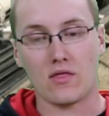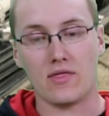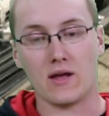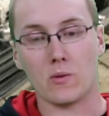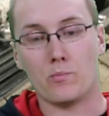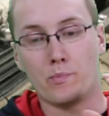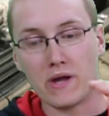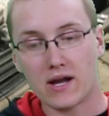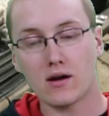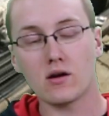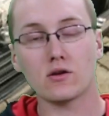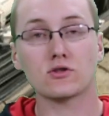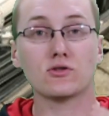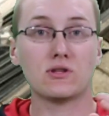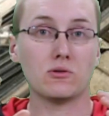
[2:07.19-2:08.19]
They're
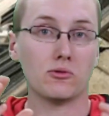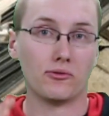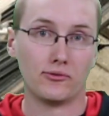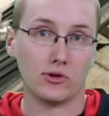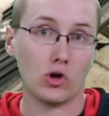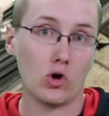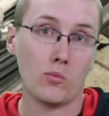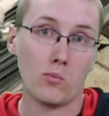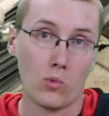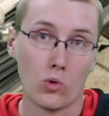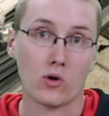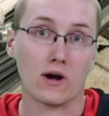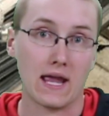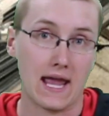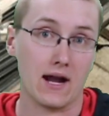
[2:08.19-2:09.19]
bigger, so they will flow
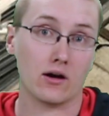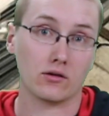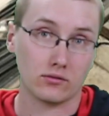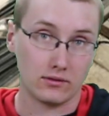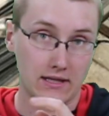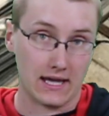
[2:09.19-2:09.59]
more air.